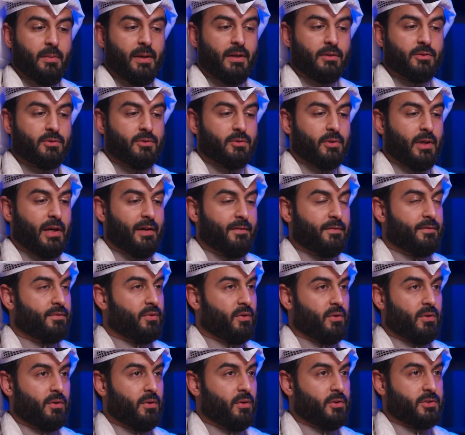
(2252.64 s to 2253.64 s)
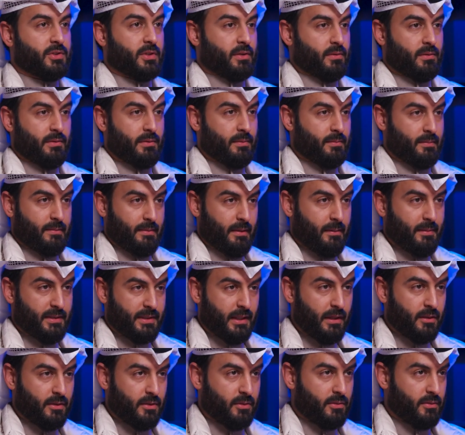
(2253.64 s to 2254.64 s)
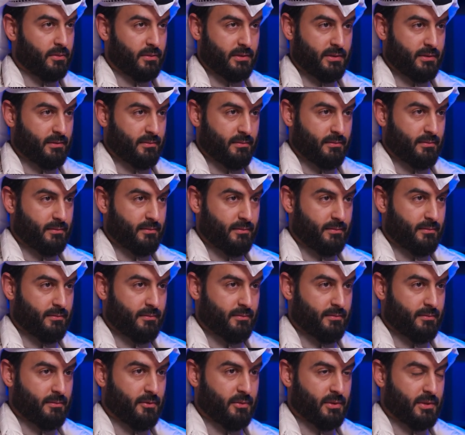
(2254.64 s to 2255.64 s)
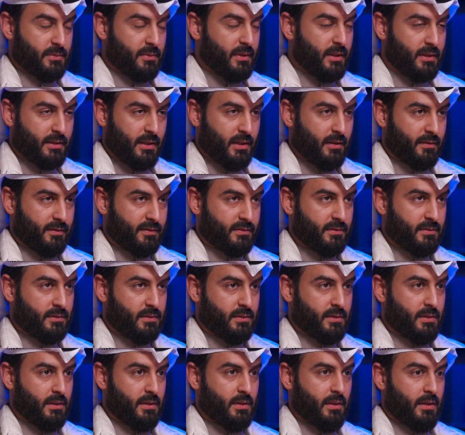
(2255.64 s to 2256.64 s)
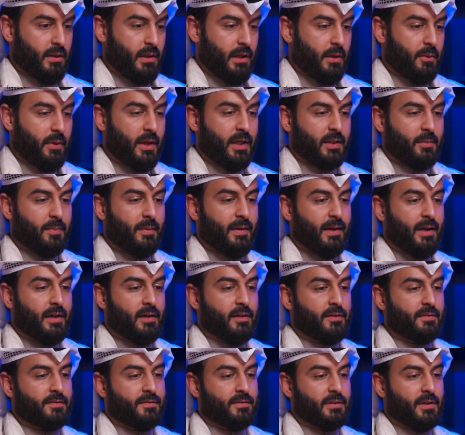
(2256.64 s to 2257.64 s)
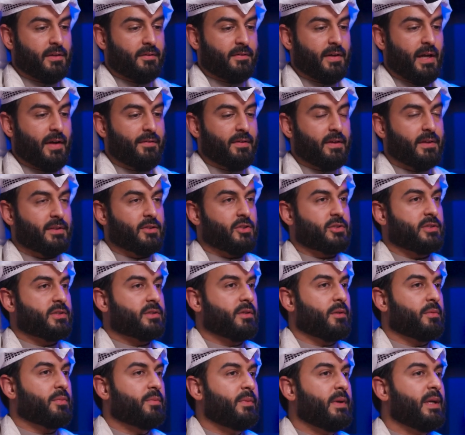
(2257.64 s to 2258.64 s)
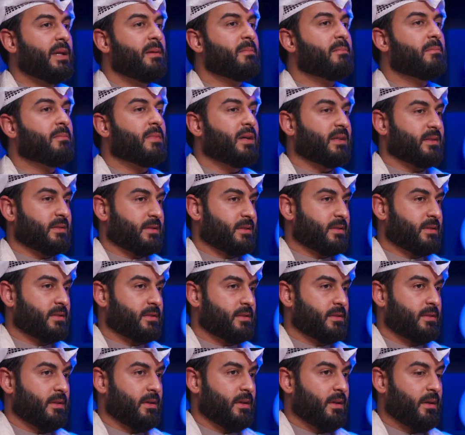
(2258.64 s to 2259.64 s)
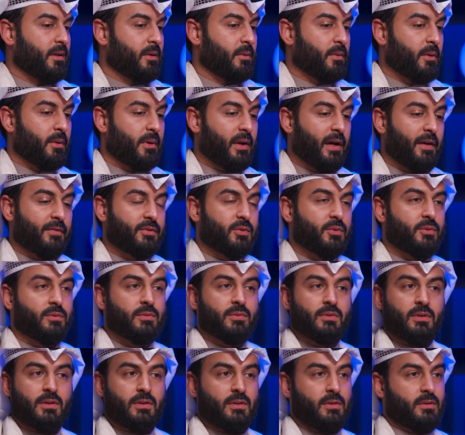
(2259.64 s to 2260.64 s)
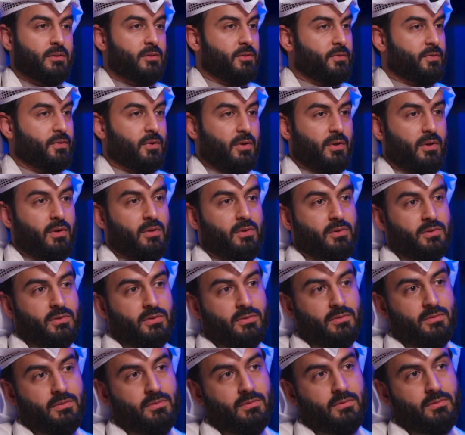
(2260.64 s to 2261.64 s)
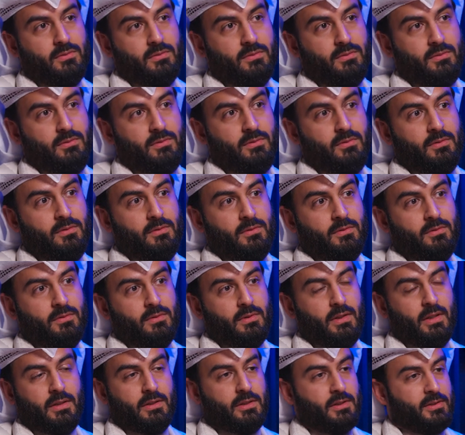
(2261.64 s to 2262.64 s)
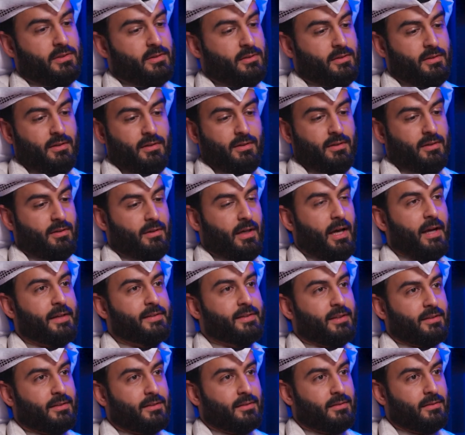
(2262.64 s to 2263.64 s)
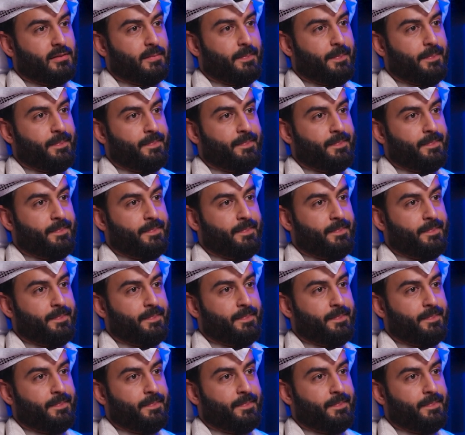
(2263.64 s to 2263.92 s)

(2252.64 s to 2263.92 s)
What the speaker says: about to have foreclosure. Let me tell you, it was really tough, and we had a plan of having just 3 months where we have to foreclose and just exit.